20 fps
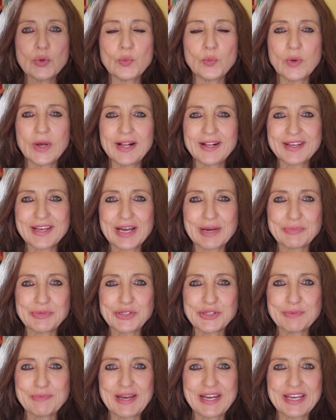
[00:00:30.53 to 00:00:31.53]
Welcome
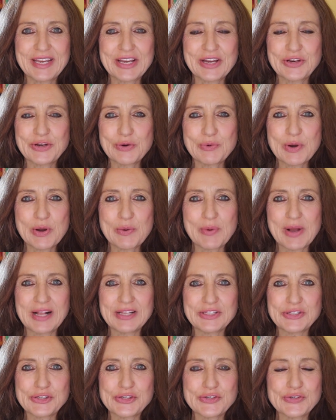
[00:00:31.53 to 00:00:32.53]
to MEDICA Nova
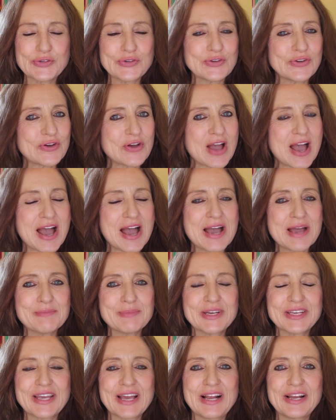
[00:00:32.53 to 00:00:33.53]
Wellness Studio. I'm
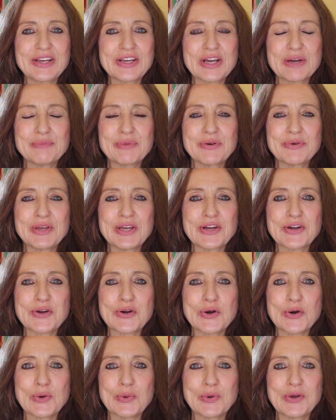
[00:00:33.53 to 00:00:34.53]
Angelika Maria
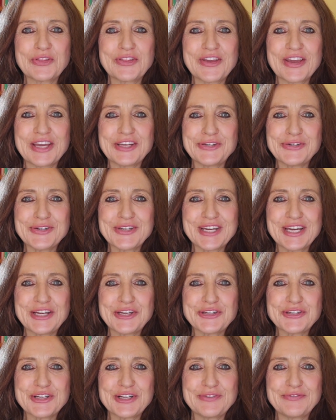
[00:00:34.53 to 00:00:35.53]
Koch with the
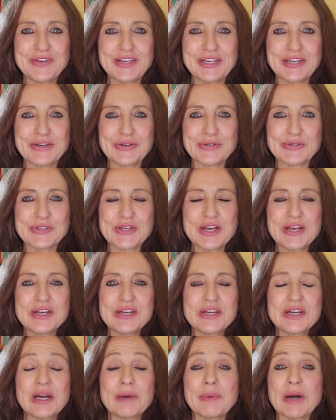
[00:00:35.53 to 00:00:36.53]
educational videos
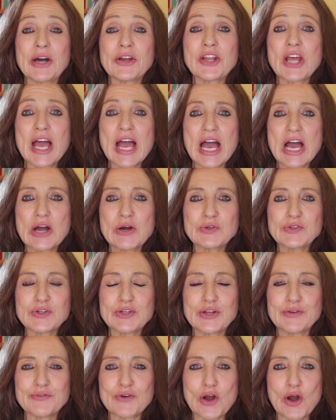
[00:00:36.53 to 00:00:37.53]
about how to
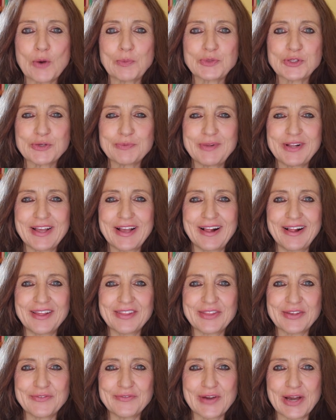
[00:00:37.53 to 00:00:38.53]
live optimal
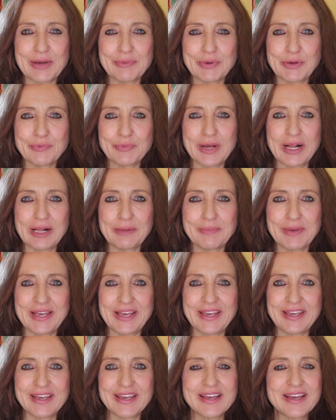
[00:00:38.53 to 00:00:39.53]
health and vibrant
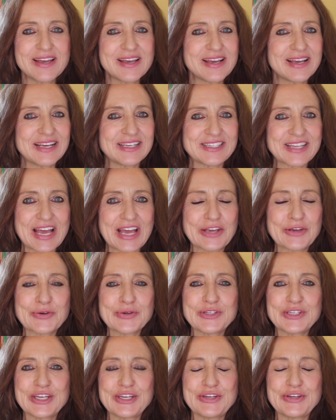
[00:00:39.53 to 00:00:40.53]
well-being as I
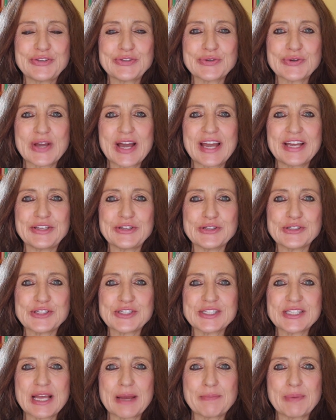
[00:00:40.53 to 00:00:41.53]
continue to guide you
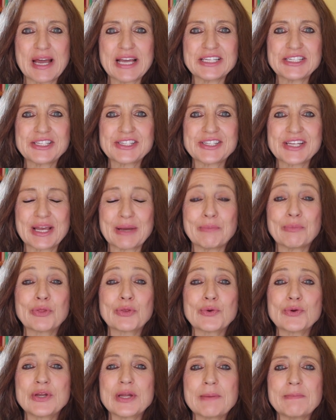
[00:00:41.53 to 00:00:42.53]
step by step
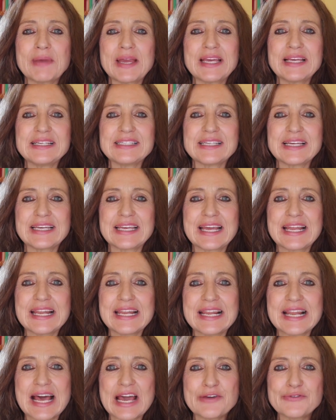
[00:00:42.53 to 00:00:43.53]
through an amazing
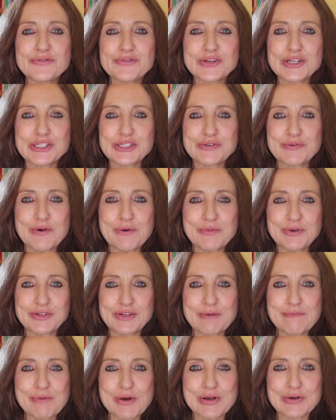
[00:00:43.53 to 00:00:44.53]
and life
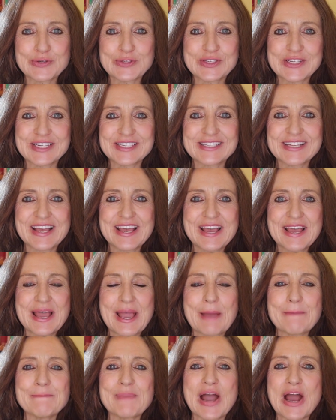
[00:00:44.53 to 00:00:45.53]
transformative process,
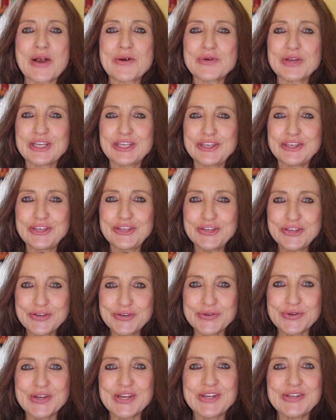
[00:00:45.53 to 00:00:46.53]
empowering
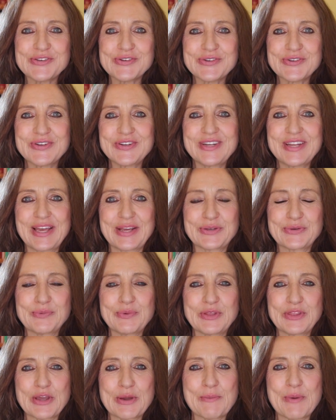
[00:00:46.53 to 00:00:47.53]
you to connect
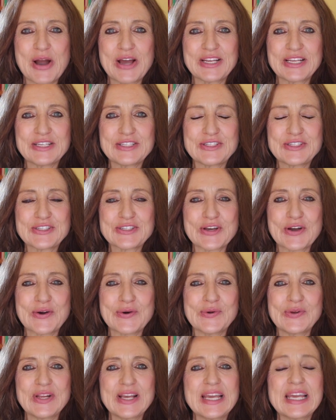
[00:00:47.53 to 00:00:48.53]
with your body and
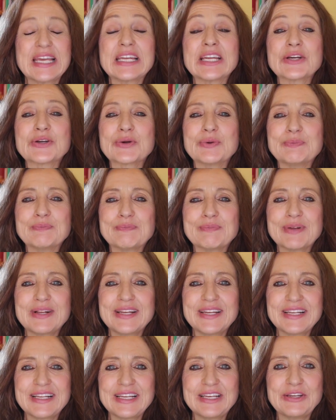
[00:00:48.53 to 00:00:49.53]
soul in a
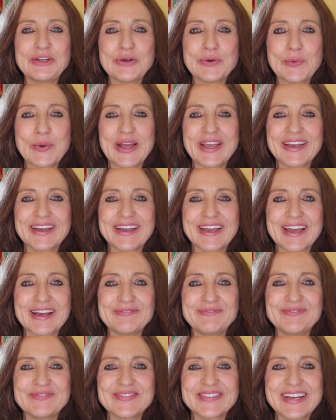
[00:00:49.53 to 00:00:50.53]
completely new way
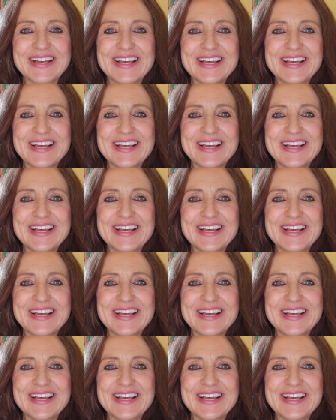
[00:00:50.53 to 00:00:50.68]
again.